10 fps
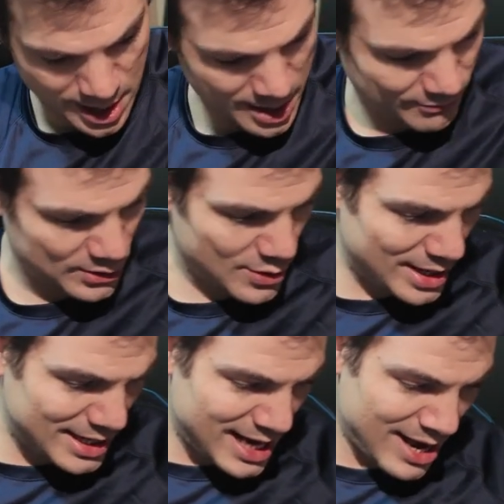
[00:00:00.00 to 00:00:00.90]
have no
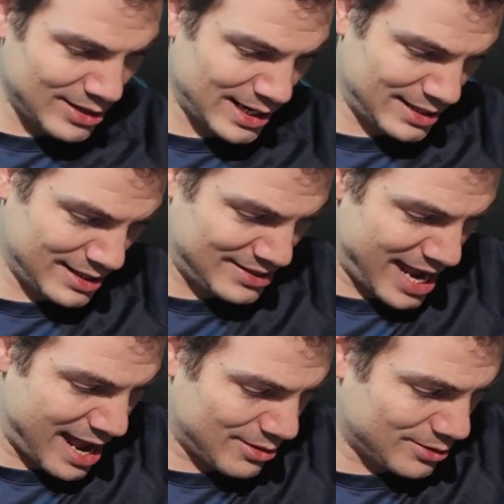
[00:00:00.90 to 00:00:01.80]
idea how to get this
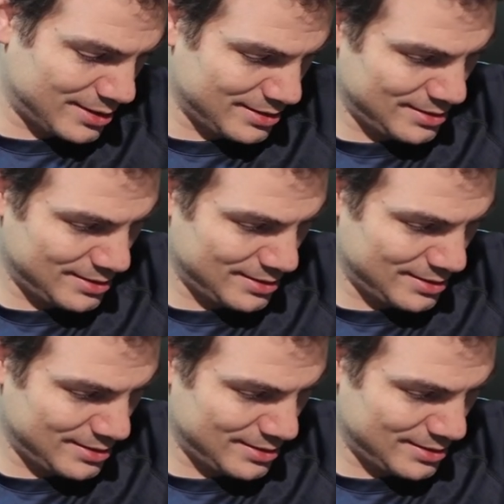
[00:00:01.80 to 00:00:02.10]
out.